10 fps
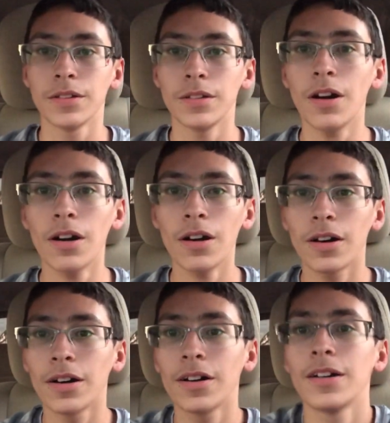
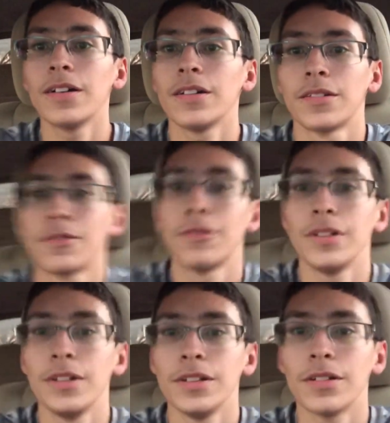Yas,
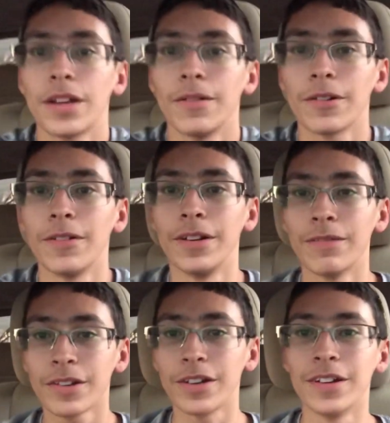queen. Okay, we're going.
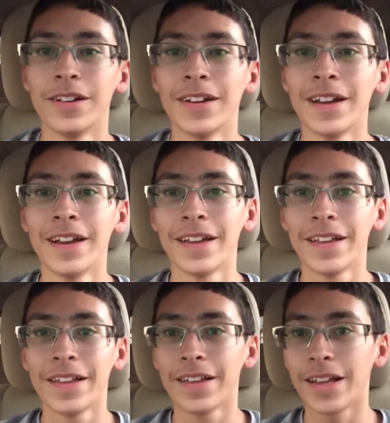We're good.
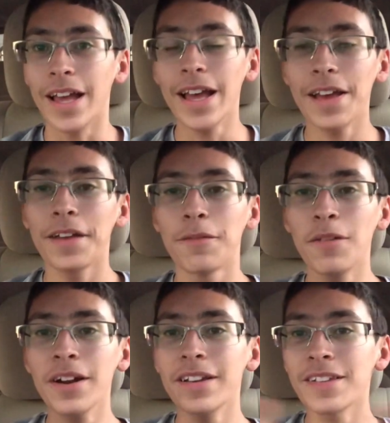Hey,
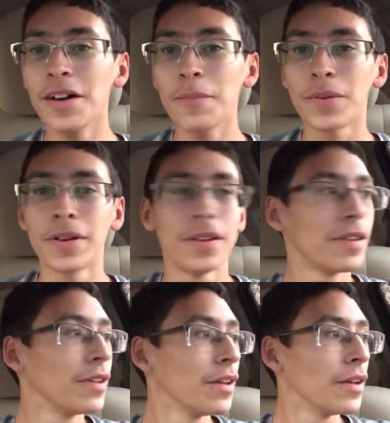what is up,
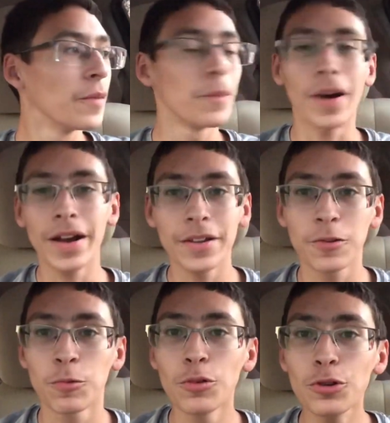my
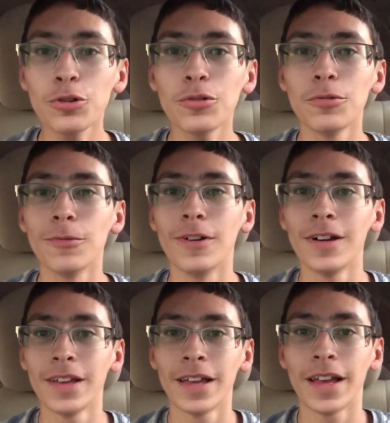crew?
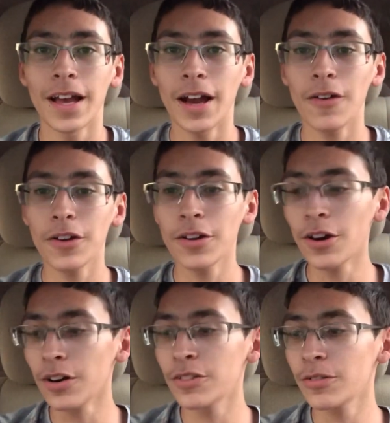How are
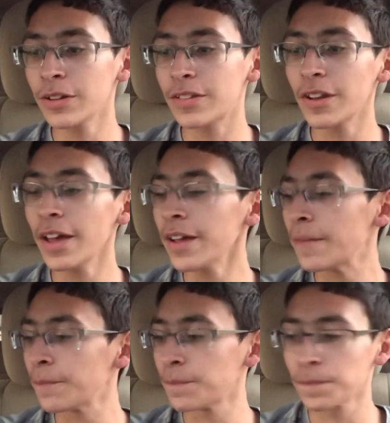y'all doing today?
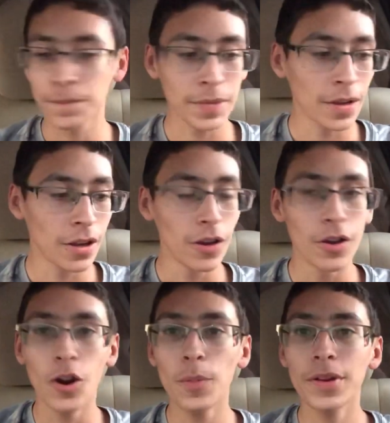
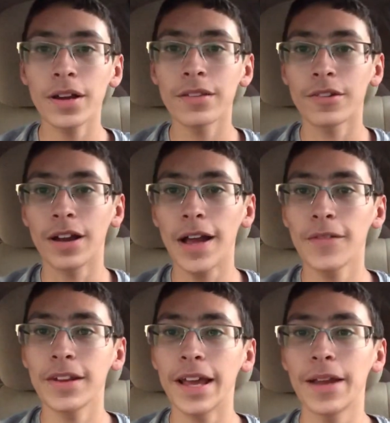Hope you guys are
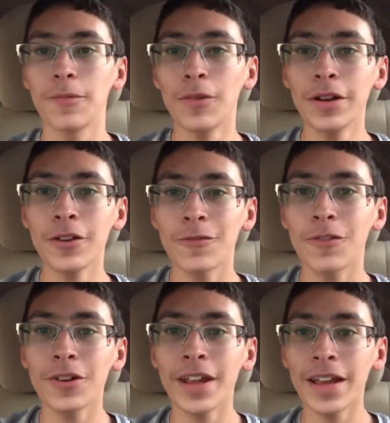having a
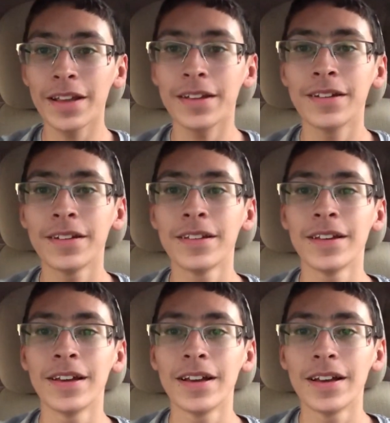wonderful day.
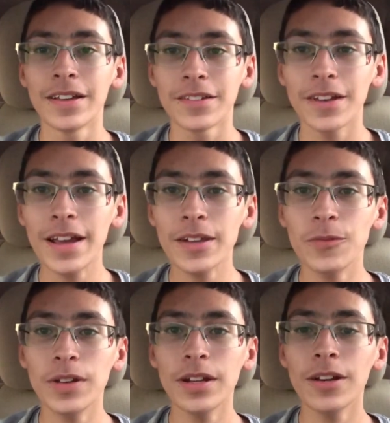Today's
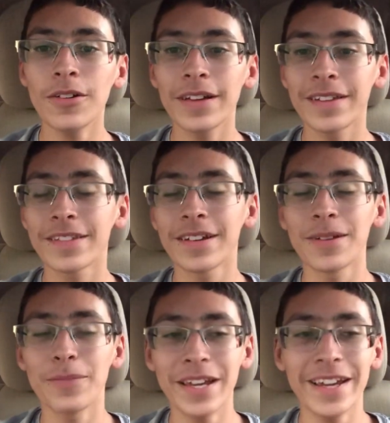video is
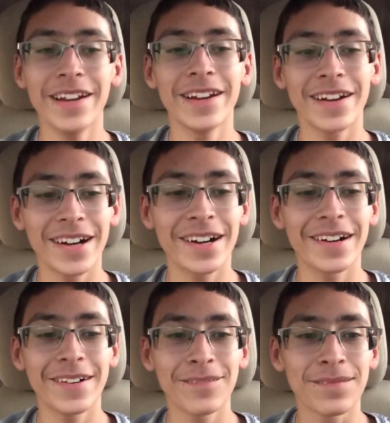gonna be
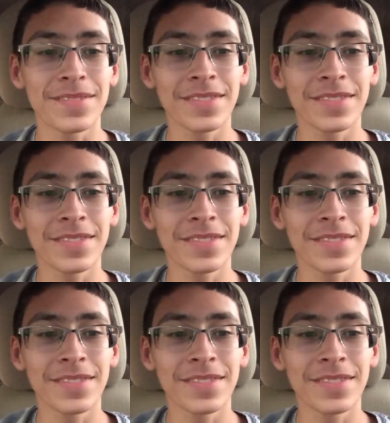a